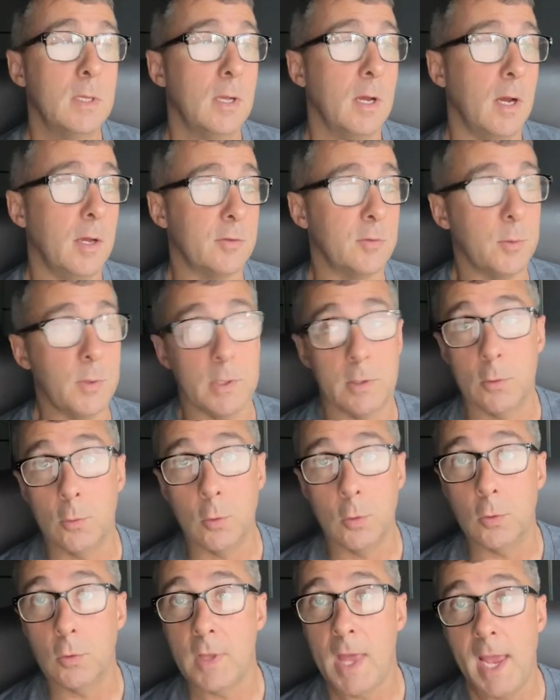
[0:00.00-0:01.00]
So he
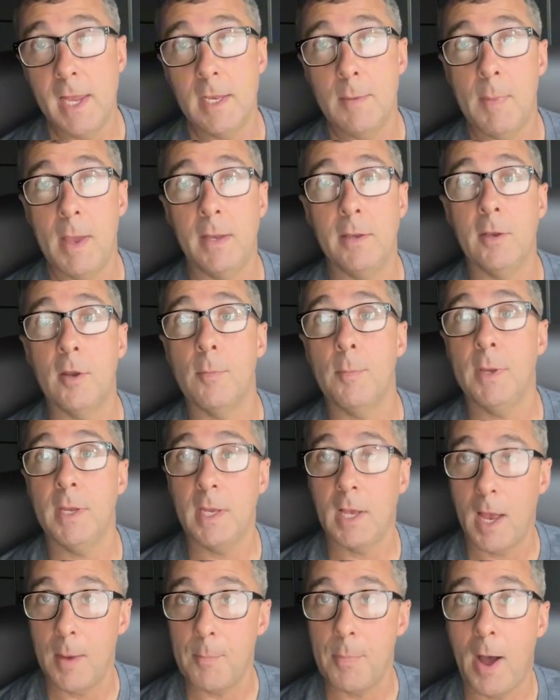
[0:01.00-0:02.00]
Googled handyman near
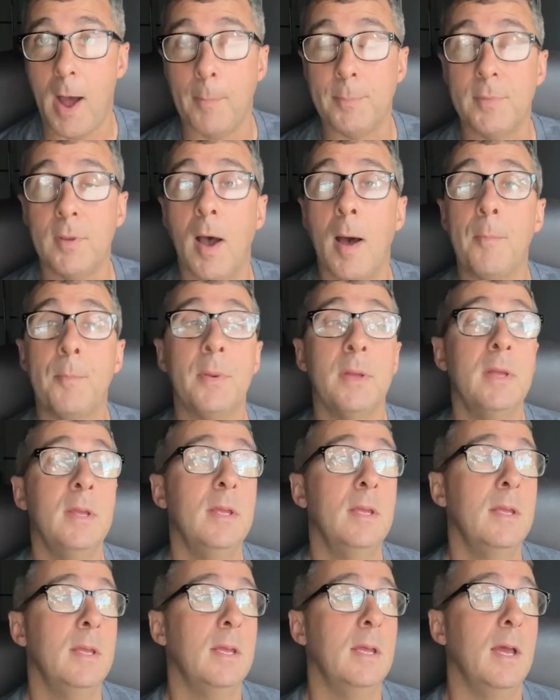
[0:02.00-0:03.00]
me. I popped up
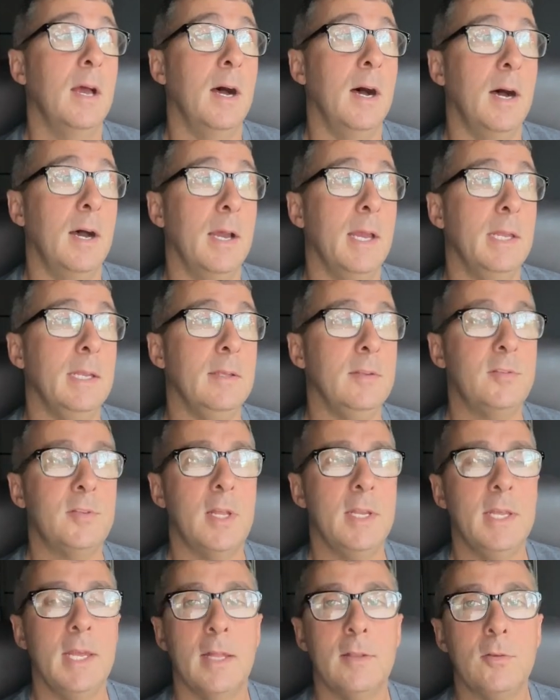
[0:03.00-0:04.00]
and he
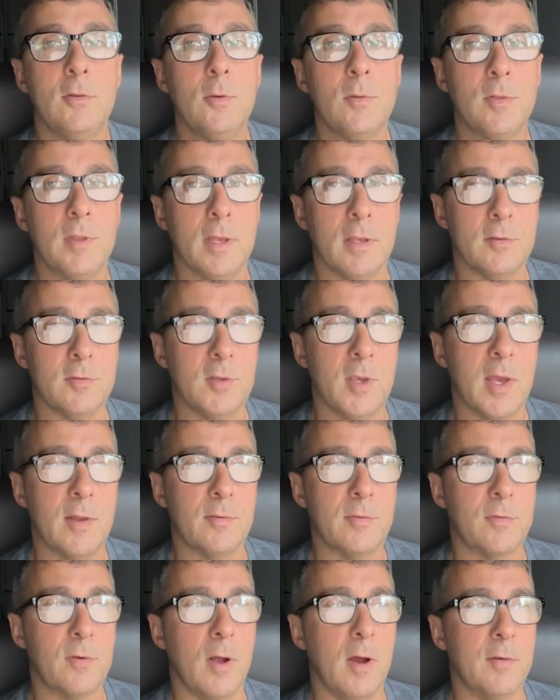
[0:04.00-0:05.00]
said he had two things. He had
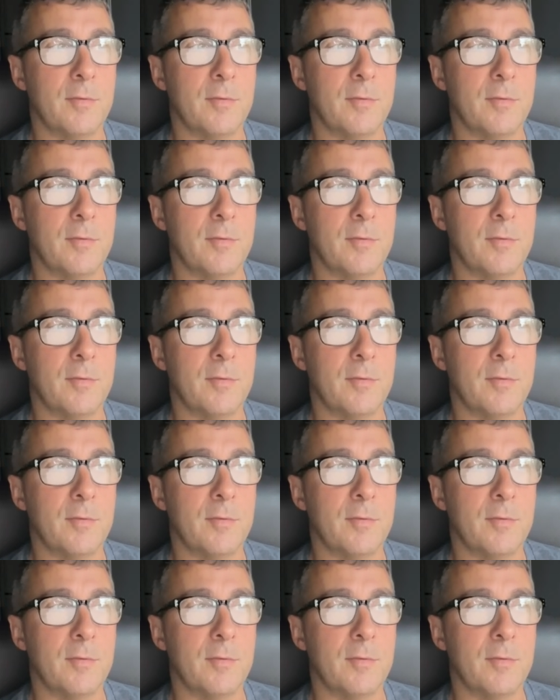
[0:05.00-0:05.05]
a